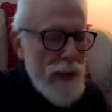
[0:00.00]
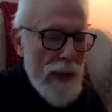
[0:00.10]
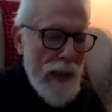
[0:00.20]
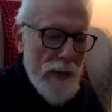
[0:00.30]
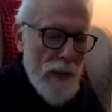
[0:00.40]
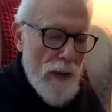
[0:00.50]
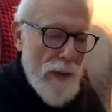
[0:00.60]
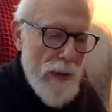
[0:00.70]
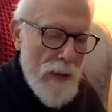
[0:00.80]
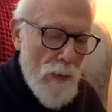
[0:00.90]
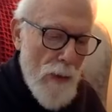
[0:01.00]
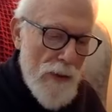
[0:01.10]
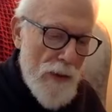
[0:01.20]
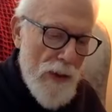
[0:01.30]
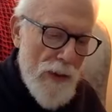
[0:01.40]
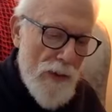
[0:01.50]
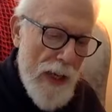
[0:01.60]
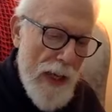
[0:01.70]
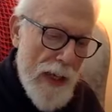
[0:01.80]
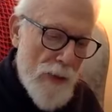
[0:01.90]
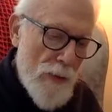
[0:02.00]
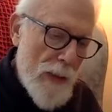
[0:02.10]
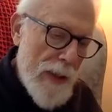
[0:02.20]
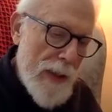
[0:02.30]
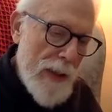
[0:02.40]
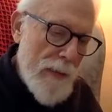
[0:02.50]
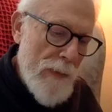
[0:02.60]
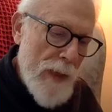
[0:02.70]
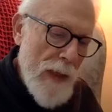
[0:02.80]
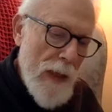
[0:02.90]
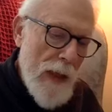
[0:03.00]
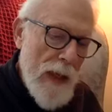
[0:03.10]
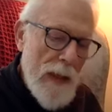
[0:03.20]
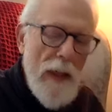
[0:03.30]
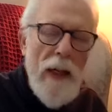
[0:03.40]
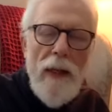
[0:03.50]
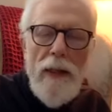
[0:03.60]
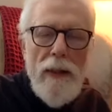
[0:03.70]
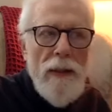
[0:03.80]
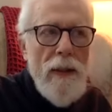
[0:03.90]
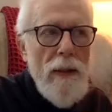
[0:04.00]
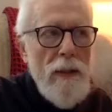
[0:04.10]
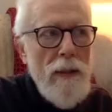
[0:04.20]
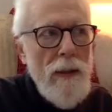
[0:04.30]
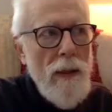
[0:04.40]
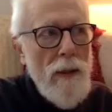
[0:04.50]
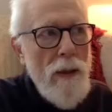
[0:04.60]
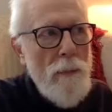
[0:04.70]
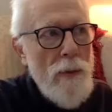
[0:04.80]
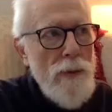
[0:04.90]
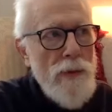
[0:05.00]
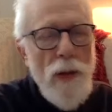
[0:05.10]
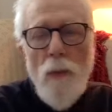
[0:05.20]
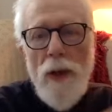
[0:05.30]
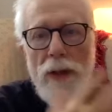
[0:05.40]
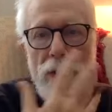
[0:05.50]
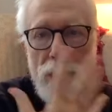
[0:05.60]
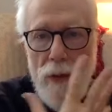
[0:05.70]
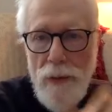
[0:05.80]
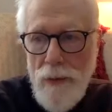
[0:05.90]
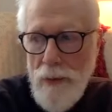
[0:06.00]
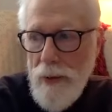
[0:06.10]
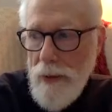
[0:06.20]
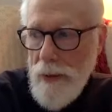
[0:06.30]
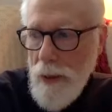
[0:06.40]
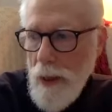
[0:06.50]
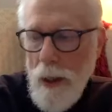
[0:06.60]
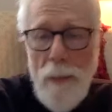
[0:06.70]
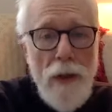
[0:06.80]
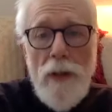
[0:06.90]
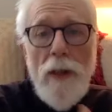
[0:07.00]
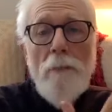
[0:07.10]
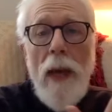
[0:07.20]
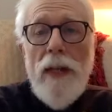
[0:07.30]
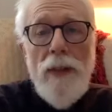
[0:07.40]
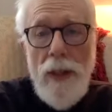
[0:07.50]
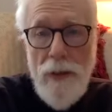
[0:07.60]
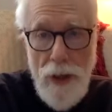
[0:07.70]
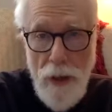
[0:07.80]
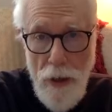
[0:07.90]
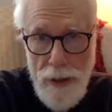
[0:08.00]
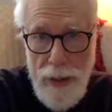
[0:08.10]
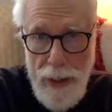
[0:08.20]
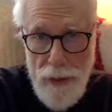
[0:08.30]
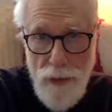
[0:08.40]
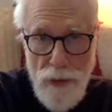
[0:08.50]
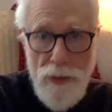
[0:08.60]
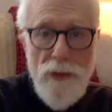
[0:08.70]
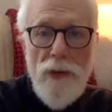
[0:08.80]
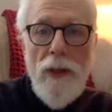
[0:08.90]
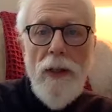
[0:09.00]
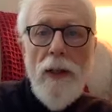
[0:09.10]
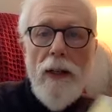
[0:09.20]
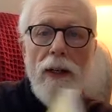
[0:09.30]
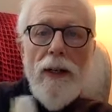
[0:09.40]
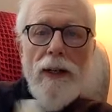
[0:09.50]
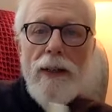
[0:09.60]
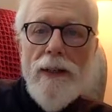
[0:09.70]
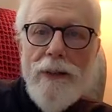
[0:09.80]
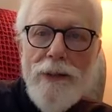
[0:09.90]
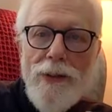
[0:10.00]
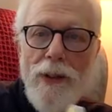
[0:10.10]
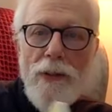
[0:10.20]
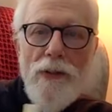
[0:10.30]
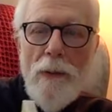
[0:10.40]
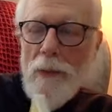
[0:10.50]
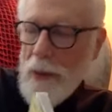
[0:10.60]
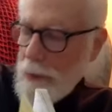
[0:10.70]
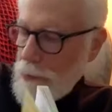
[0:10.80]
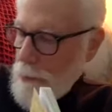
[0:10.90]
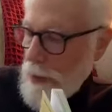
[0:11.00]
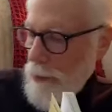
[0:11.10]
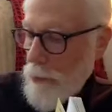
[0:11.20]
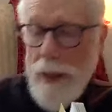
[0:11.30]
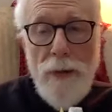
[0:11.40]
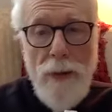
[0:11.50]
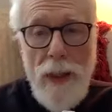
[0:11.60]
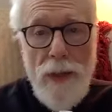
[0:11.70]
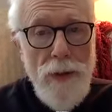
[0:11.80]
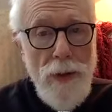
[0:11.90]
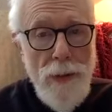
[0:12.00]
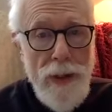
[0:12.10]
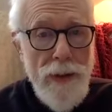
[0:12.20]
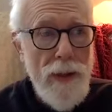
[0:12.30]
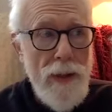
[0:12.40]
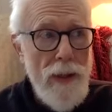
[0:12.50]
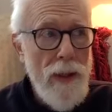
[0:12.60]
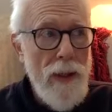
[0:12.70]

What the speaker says: And the question is actually a person that wanted to talk about commanding the archangels. Here's someone who's been regularly doing the